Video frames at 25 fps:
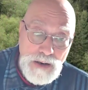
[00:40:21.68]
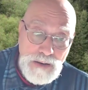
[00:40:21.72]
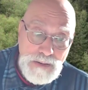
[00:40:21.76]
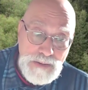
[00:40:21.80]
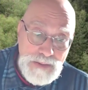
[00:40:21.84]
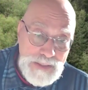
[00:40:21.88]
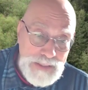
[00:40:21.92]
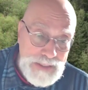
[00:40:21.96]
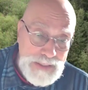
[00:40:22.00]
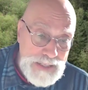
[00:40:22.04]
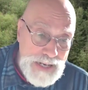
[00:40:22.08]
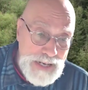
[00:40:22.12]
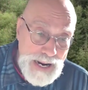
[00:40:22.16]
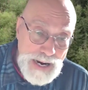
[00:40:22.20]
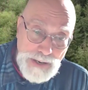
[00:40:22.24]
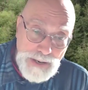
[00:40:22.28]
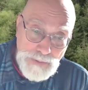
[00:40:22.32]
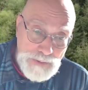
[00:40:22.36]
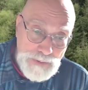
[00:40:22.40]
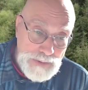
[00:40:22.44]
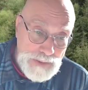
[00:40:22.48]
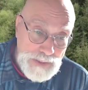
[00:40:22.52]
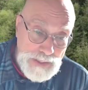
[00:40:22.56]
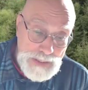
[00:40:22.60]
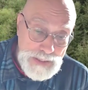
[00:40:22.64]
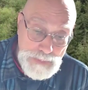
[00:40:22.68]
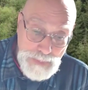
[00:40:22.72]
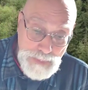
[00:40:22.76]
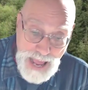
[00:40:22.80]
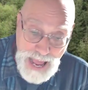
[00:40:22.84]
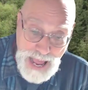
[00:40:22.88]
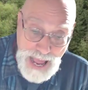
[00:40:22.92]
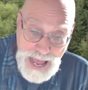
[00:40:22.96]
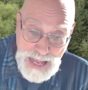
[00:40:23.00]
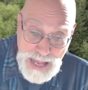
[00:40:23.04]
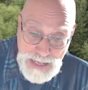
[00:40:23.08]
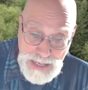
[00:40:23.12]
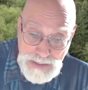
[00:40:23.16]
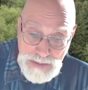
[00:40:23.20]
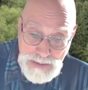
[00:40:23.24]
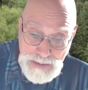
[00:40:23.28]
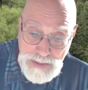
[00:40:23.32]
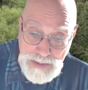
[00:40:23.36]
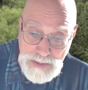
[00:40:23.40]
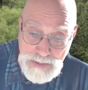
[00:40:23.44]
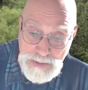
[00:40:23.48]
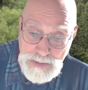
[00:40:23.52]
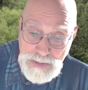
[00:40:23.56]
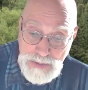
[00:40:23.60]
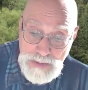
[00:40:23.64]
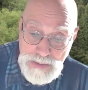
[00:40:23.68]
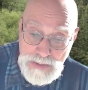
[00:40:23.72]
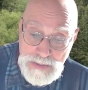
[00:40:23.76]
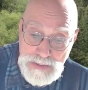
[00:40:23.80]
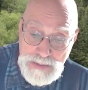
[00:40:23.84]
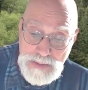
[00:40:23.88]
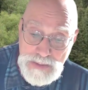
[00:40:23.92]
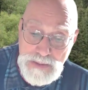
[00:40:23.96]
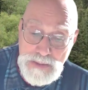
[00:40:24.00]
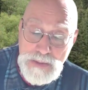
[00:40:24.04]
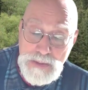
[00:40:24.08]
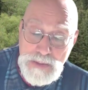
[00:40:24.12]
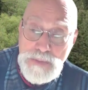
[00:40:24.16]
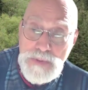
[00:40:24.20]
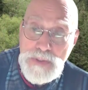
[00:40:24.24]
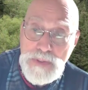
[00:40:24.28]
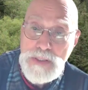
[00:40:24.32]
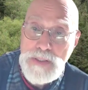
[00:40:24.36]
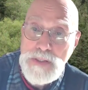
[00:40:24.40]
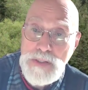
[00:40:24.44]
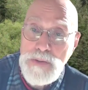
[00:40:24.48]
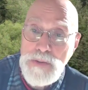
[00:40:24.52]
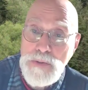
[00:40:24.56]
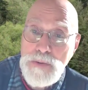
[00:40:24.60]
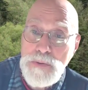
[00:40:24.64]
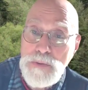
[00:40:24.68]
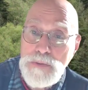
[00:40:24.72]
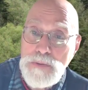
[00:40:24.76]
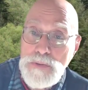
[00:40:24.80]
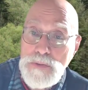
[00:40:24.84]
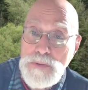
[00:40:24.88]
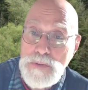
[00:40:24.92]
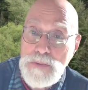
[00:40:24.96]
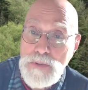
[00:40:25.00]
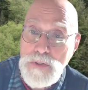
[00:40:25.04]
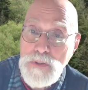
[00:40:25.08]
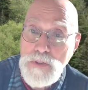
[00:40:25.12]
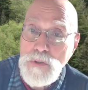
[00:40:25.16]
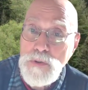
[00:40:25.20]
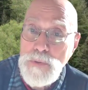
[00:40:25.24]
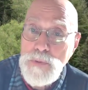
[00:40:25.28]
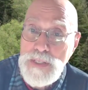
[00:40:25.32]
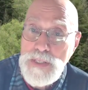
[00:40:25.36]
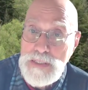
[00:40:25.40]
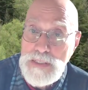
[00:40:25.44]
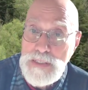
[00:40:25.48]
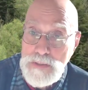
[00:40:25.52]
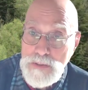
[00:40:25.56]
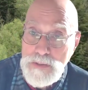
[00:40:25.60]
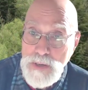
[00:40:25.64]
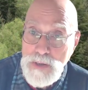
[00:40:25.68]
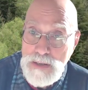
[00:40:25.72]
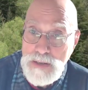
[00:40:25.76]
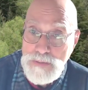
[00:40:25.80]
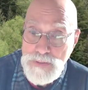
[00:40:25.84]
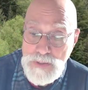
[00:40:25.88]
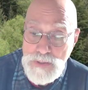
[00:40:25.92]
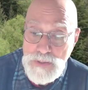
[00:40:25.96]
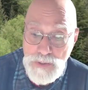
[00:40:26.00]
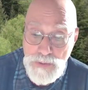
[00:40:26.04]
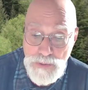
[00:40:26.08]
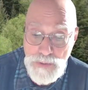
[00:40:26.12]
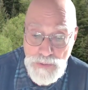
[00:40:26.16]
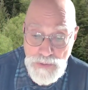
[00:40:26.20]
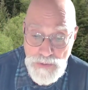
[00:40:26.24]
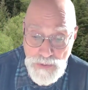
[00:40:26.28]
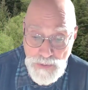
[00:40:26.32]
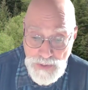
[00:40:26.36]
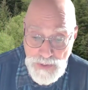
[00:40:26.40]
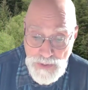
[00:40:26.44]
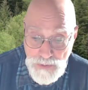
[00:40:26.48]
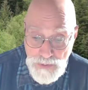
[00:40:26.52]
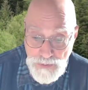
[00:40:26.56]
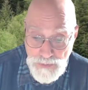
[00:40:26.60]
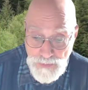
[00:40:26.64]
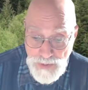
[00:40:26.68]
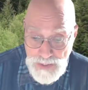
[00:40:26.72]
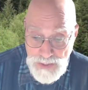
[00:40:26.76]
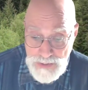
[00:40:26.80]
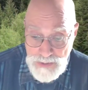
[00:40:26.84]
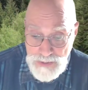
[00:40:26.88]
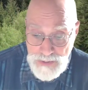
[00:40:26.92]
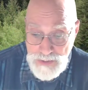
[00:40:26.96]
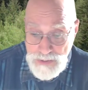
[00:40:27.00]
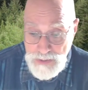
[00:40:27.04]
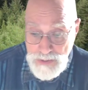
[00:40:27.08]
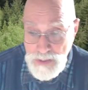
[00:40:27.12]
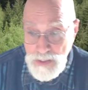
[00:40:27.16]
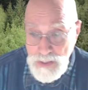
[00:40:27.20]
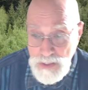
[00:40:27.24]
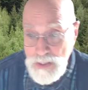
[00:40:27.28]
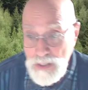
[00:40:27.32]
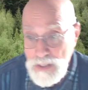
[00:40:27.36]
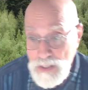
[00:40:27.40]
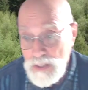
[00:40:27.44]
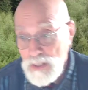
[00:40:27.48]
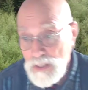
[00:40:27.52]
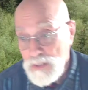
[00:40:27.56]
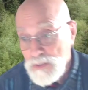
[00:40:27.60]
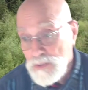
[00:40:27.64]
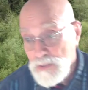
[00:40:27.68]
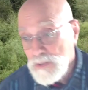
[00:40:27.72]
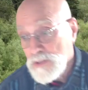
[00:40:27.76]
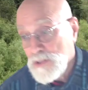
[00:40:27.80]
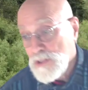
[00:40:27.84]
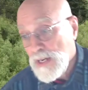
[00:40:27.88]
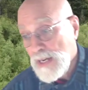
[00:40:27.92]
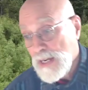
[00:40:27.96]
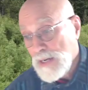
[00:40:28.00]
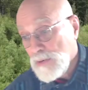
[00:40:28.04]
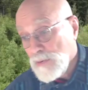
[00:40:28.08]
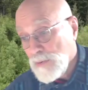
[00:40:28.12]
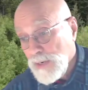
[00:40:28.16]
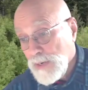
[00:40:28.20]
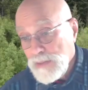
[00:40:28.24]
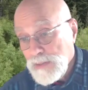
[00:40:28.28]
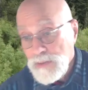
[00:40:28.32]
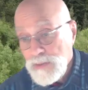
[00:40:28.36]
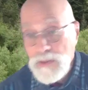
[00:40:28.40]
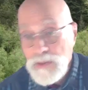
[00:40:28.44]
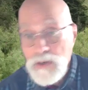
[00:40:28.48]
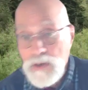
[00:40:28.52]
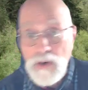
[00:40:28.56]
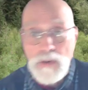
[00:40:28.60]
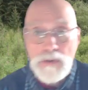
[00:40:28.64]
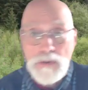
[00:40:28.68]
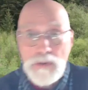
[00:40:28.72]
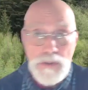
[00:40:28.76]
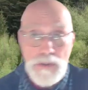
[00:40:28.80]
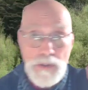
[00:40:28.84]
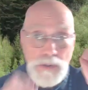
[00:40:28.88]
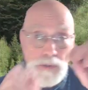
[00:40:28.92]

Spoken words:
aren't inherently bad. They're systems that use GUIs, graphical user interfaces, to generate the code.